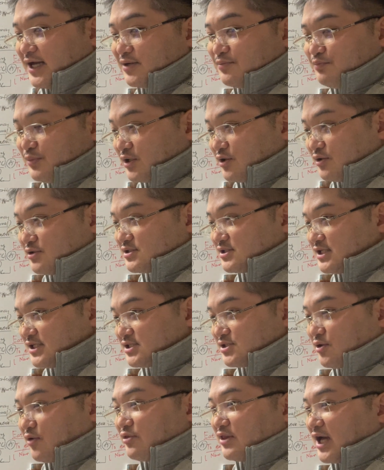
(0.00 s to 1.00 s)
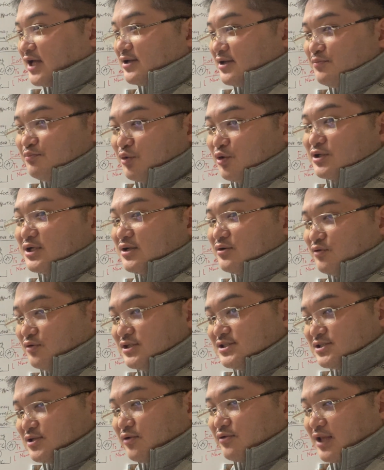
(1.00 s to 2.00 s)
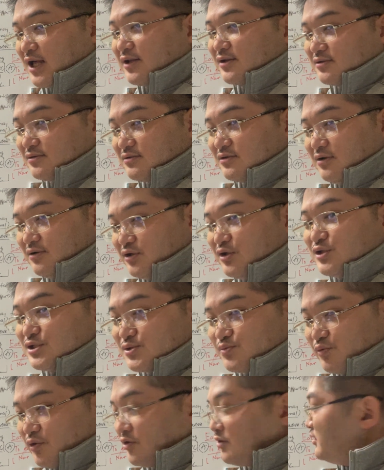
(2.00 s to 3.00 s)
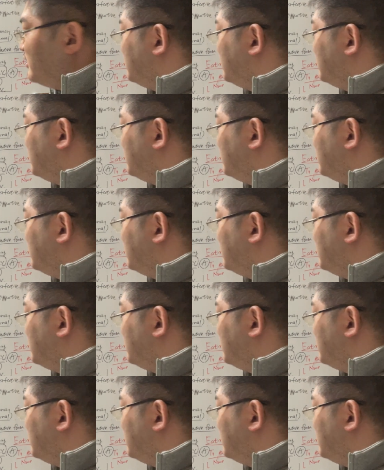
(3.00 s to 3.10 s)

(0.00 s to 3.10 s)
Because it's not that important or it's not that useful.